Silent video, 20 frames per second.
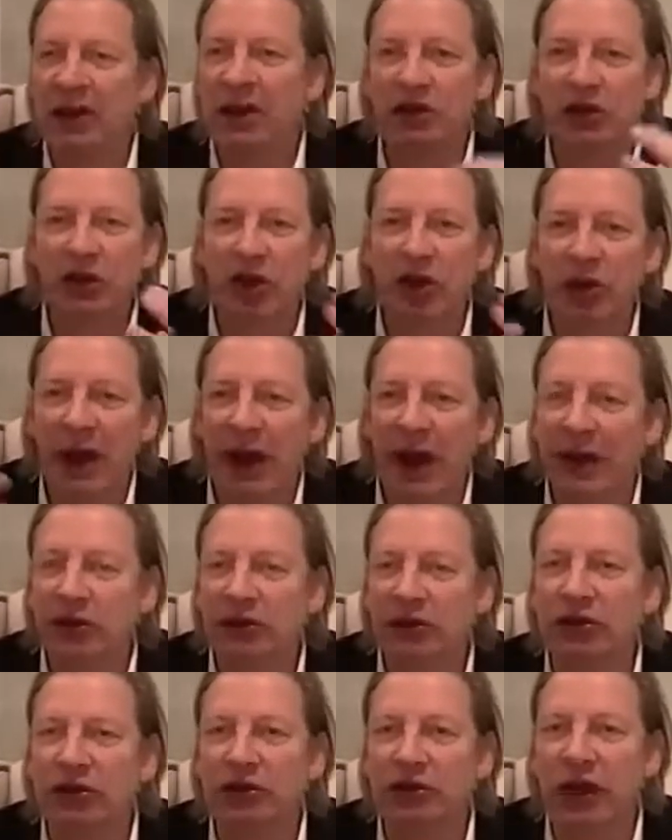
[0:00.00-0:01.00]
Do your
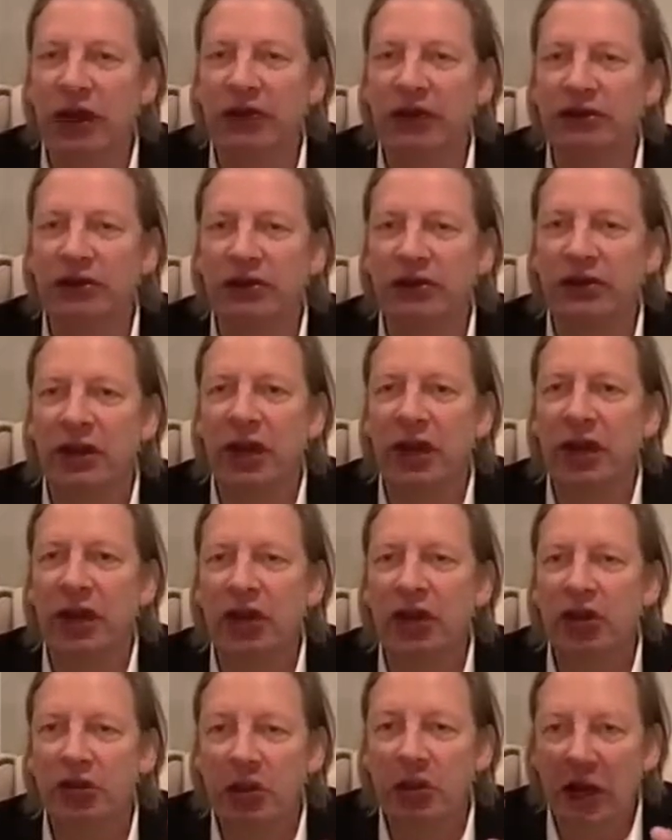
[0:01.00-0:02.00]
exercises.
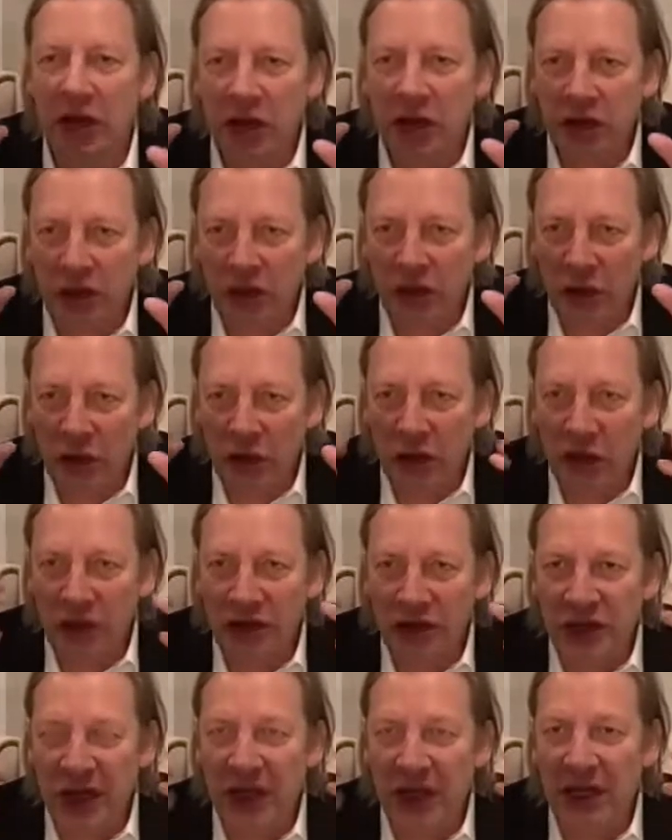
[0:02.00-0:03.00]
You can control your
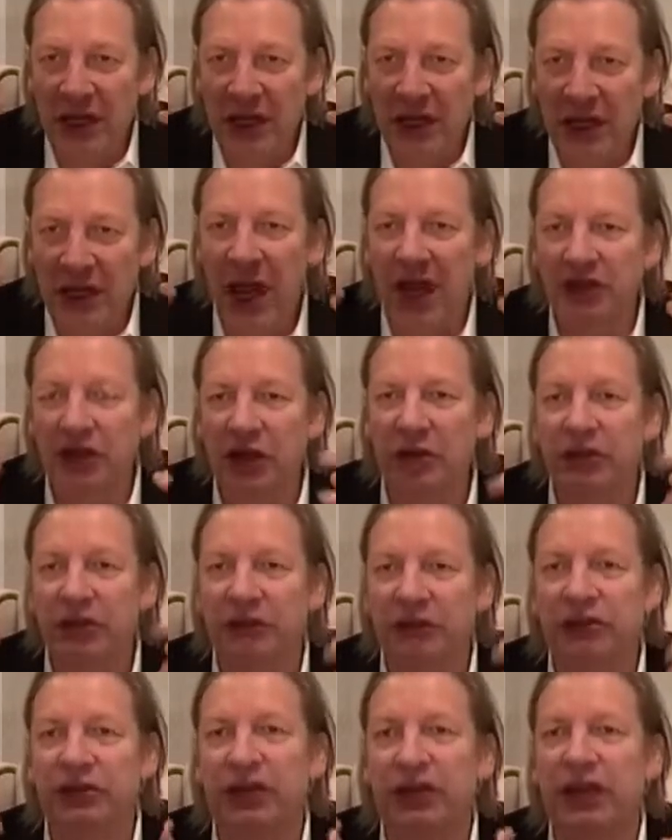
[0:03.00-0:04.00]

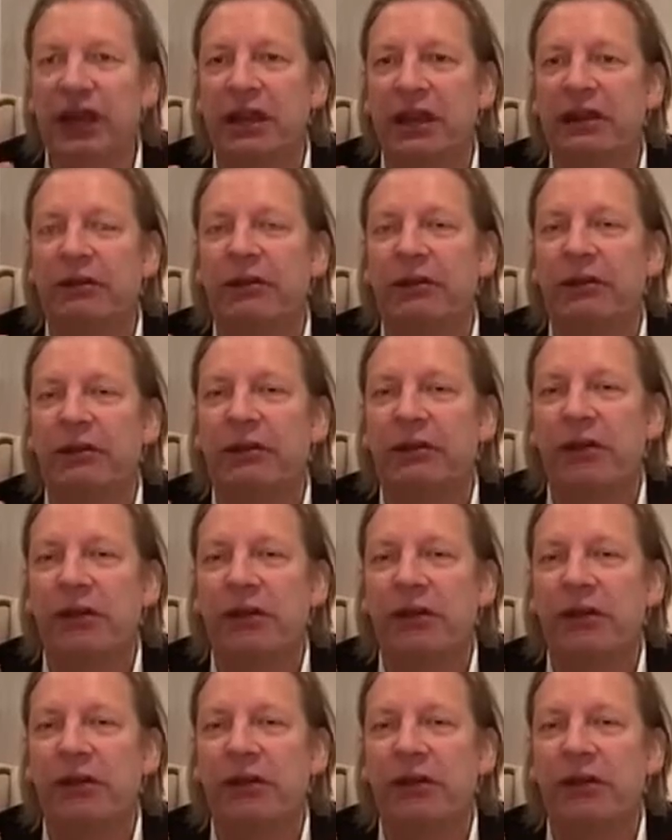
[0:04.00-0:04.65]
psychological state.